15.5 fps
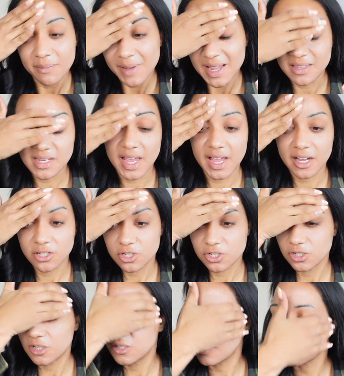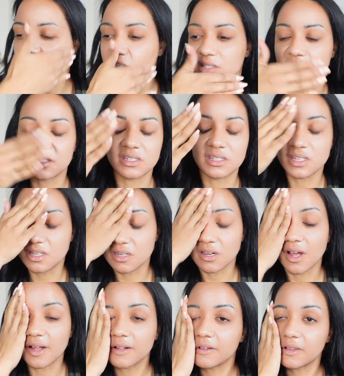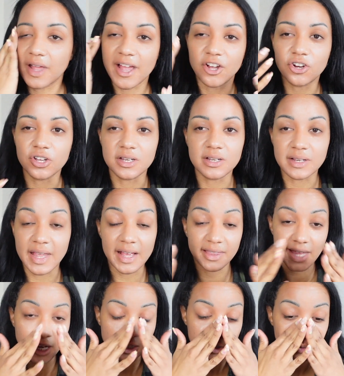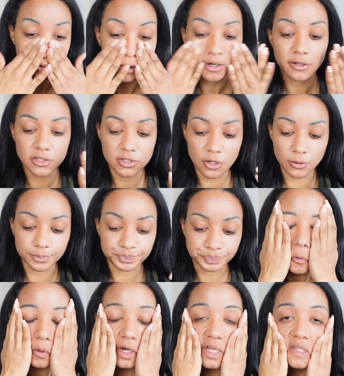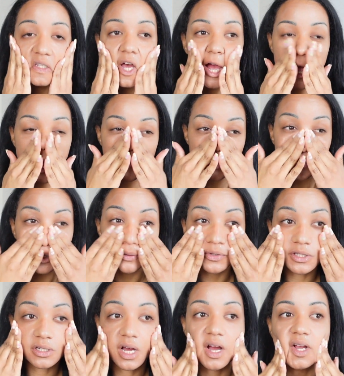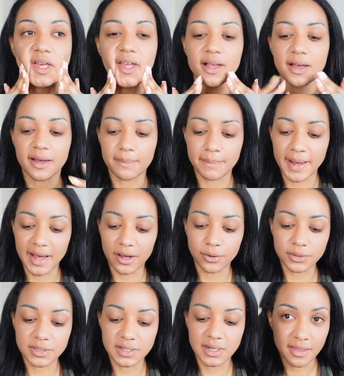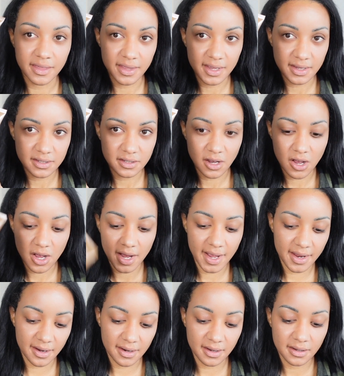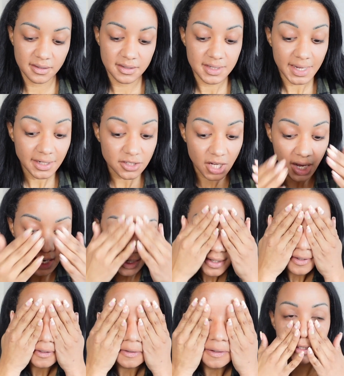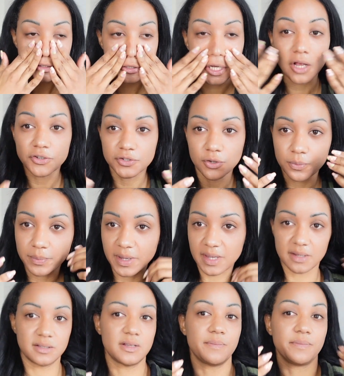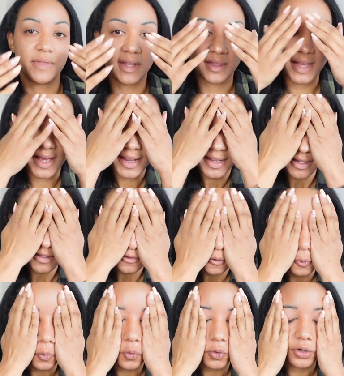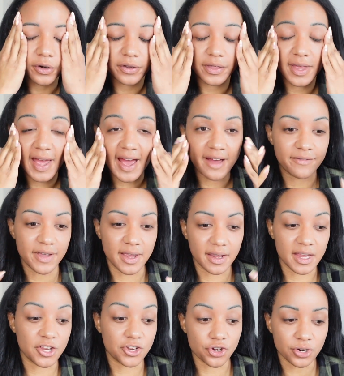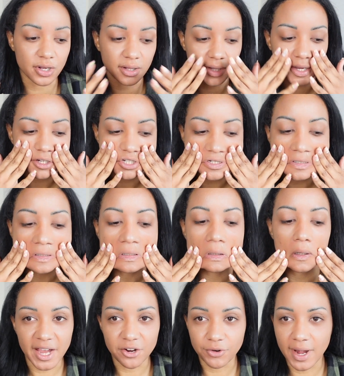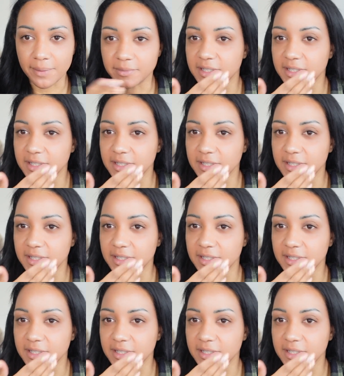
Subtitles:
my texture. I couldn't get that to work. So when I saw everybody was talking about this on TikTok as also being something that is worth having in your collection, I grabbed